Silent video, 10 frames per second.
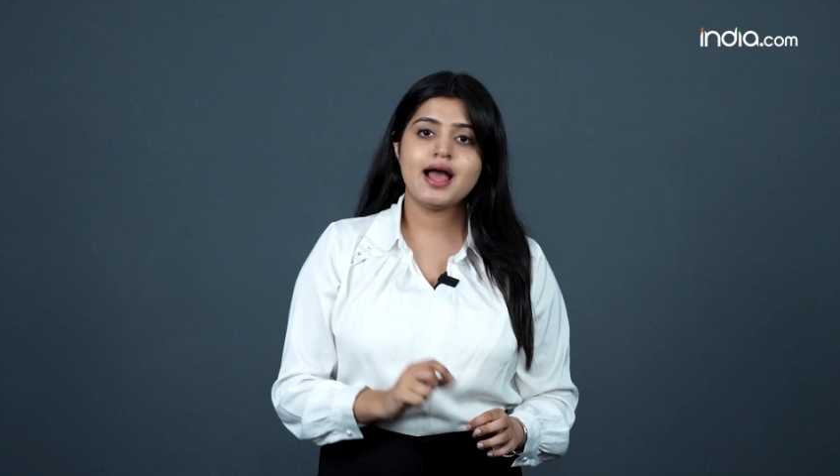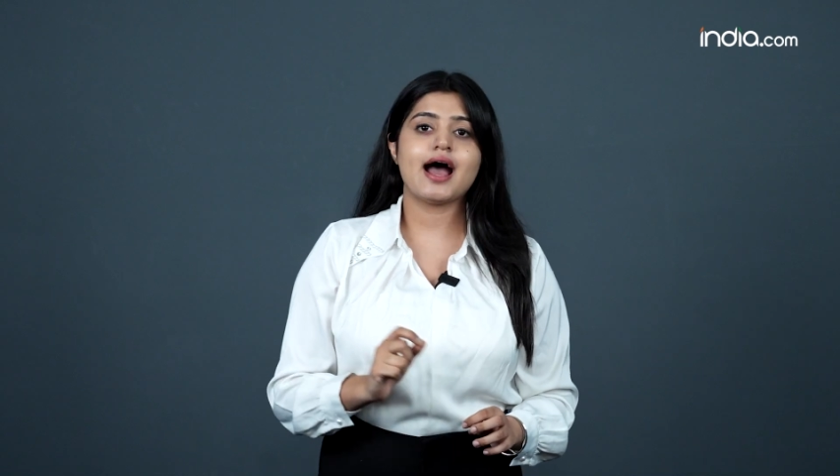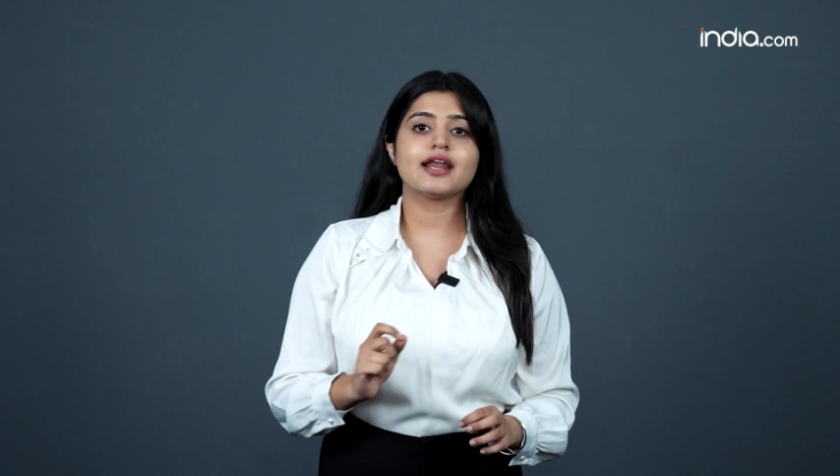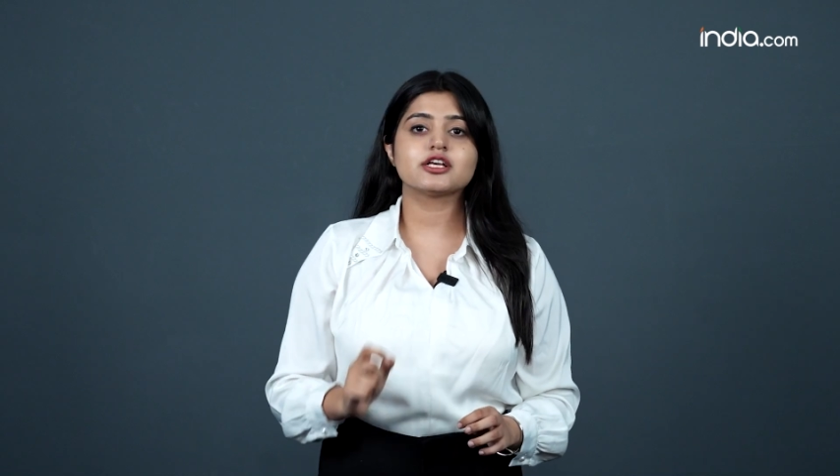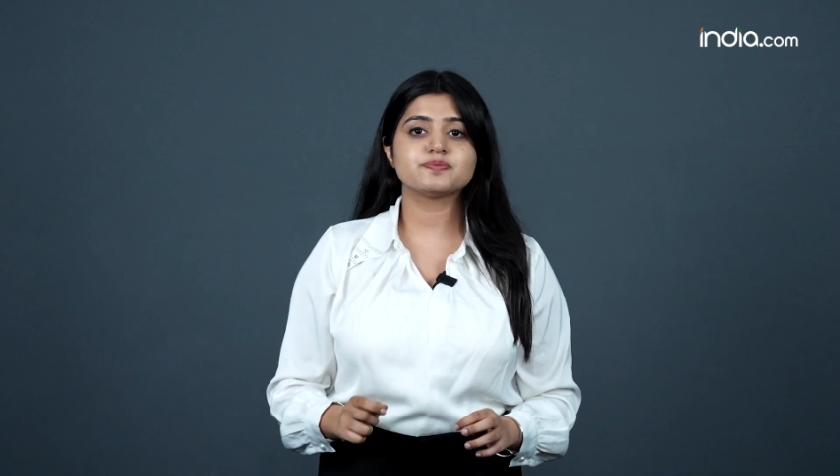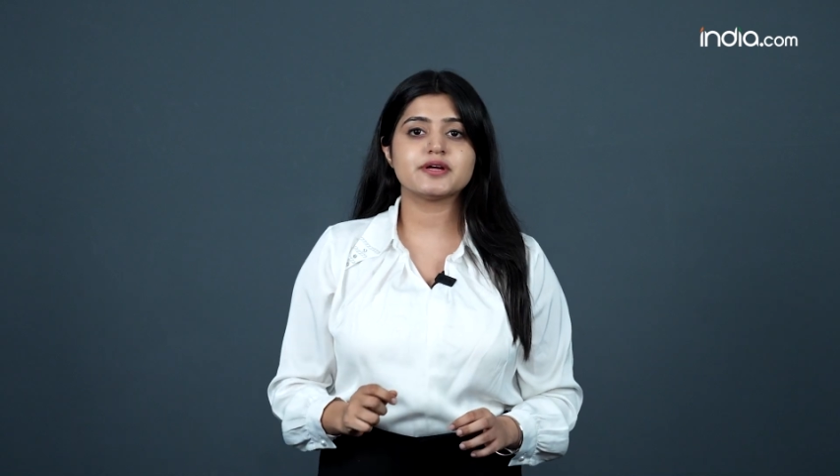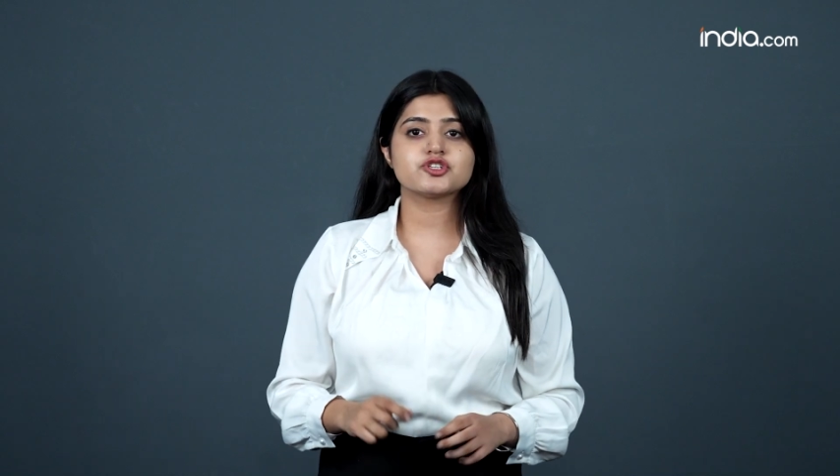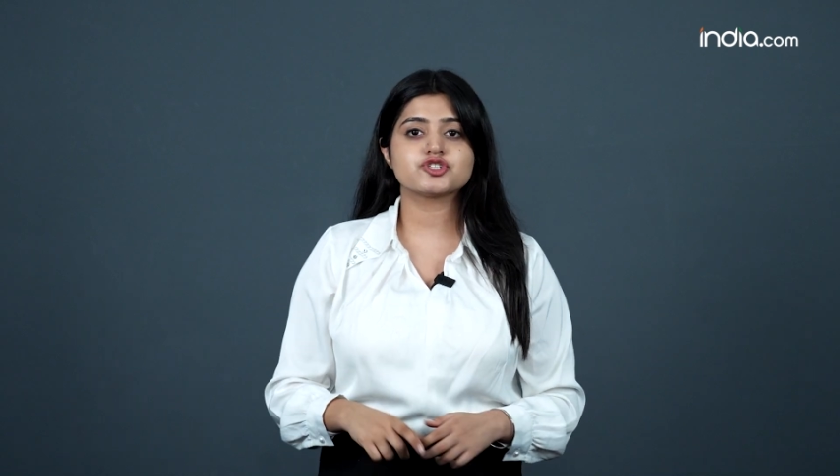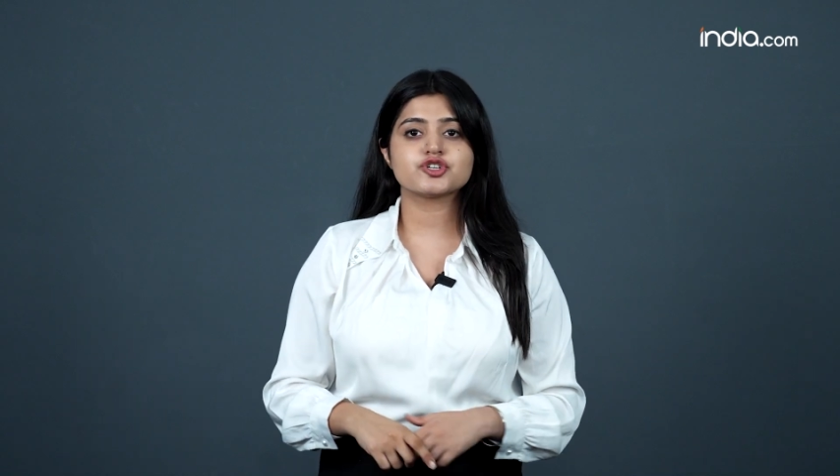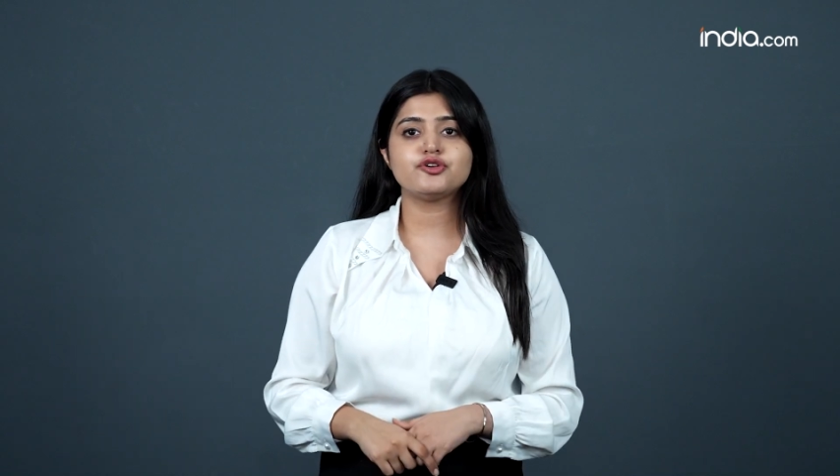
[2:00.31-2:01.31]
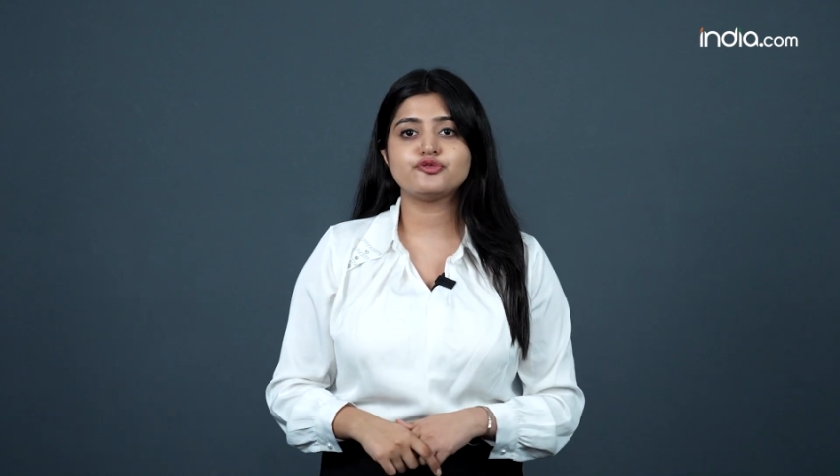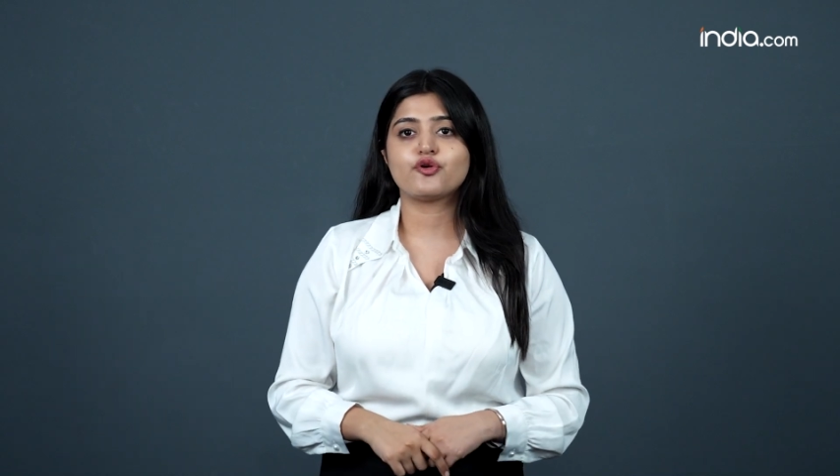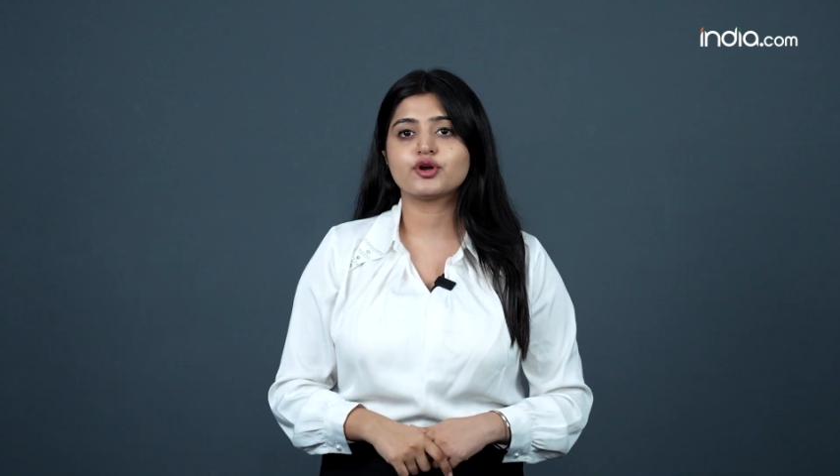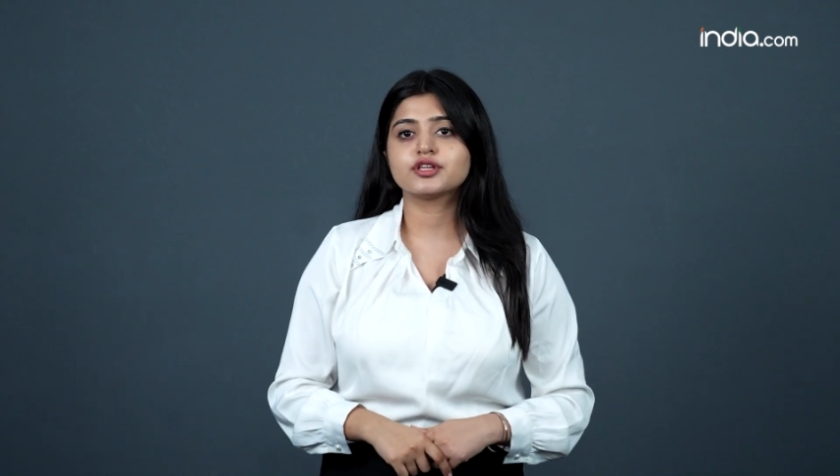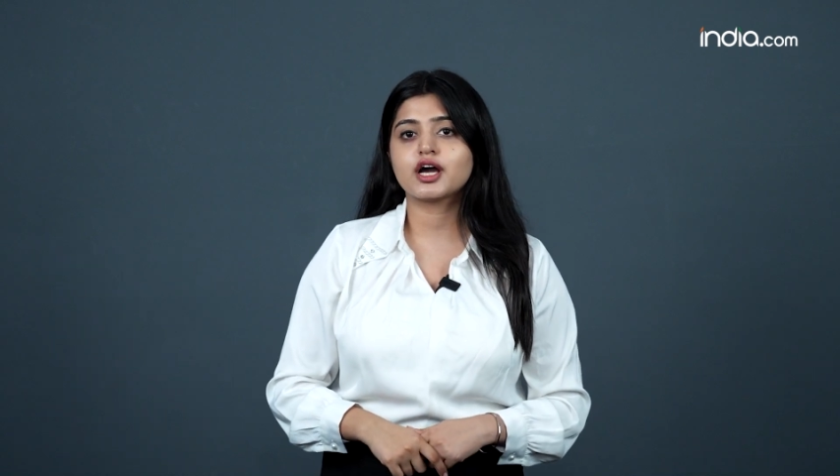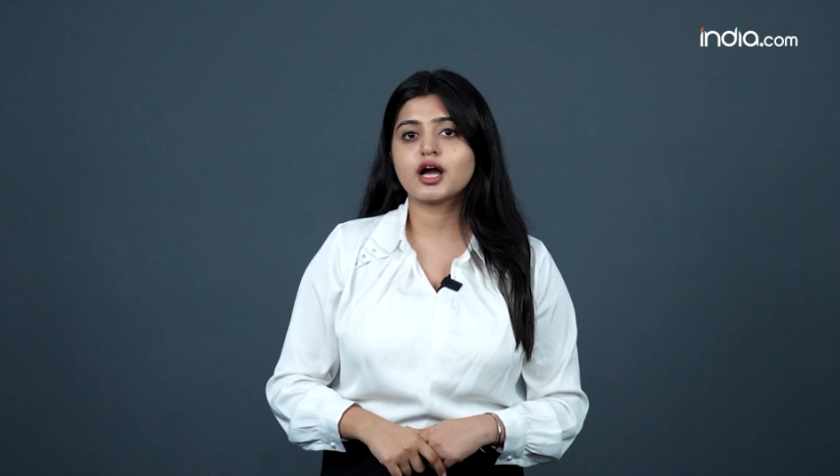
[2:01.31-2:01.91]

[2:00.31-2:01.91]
and expenditure for the